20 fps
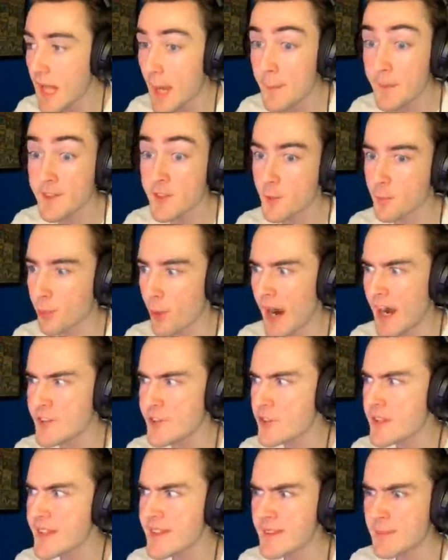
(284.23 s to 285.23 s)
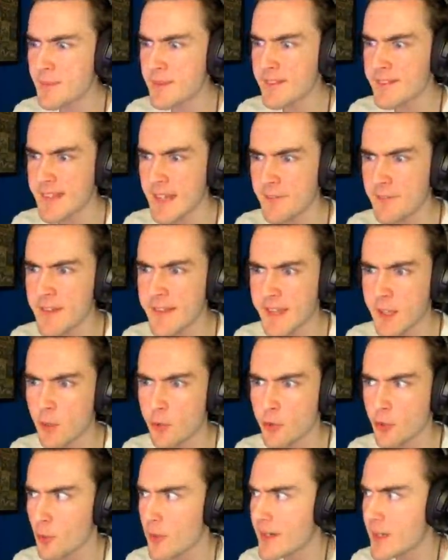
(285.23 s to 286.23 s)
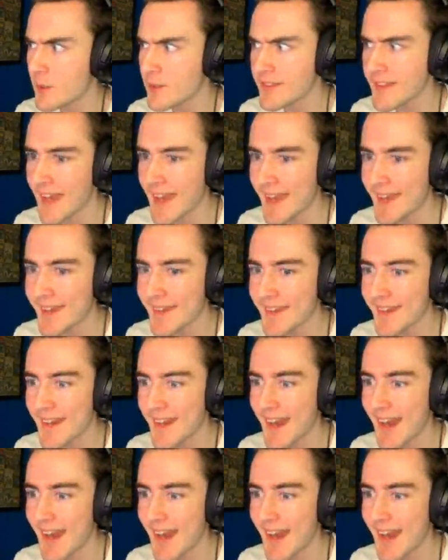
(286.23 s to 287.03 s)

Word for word: I mean, surprisingly, he's up to seven kills already. What the heck?